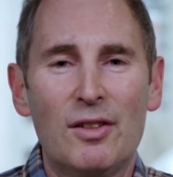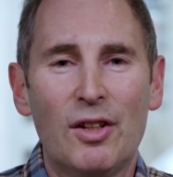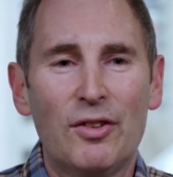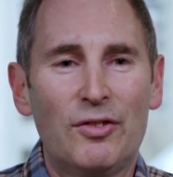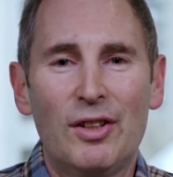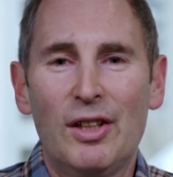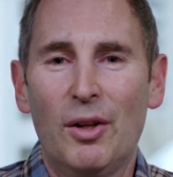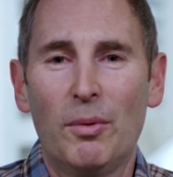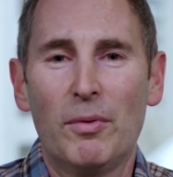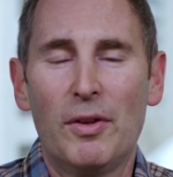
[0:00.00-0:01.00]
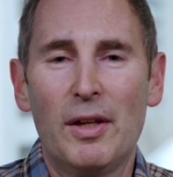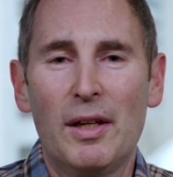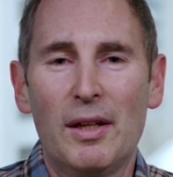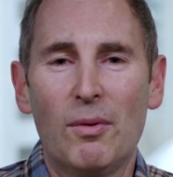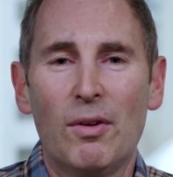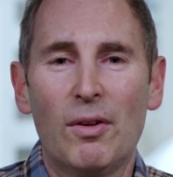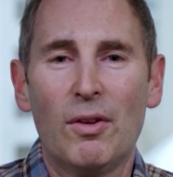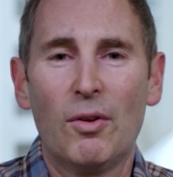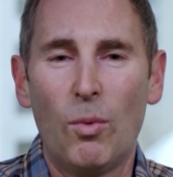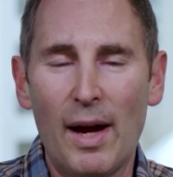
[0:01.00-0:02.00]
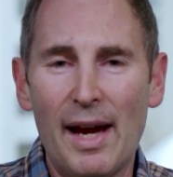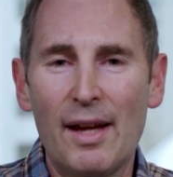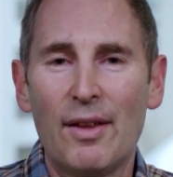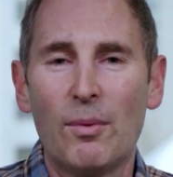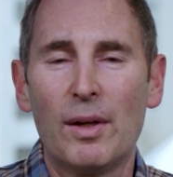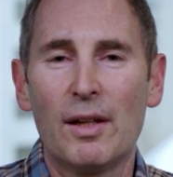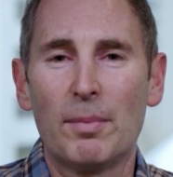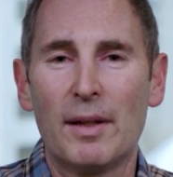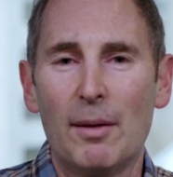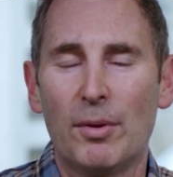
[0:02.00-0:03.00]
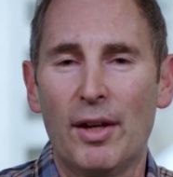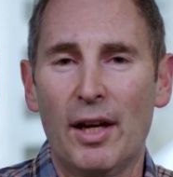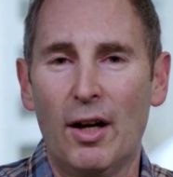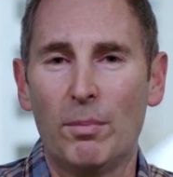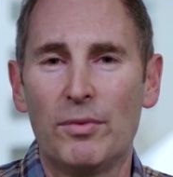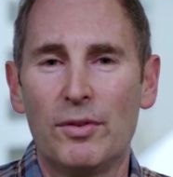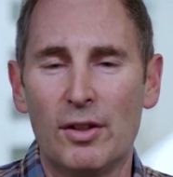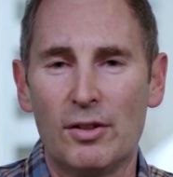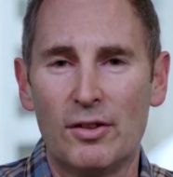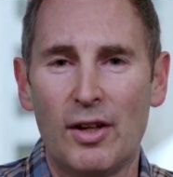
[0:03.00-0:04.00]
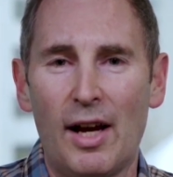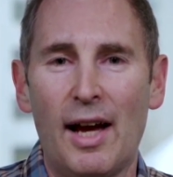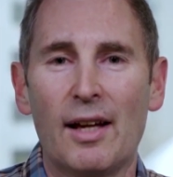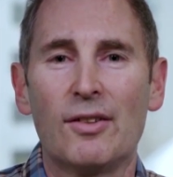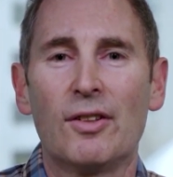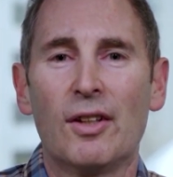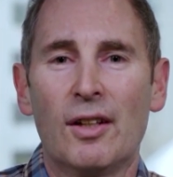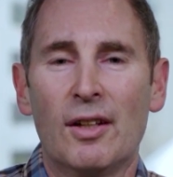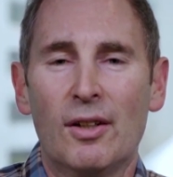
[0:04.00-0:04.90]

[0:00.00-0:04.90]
just, the way that we have been able to help digitize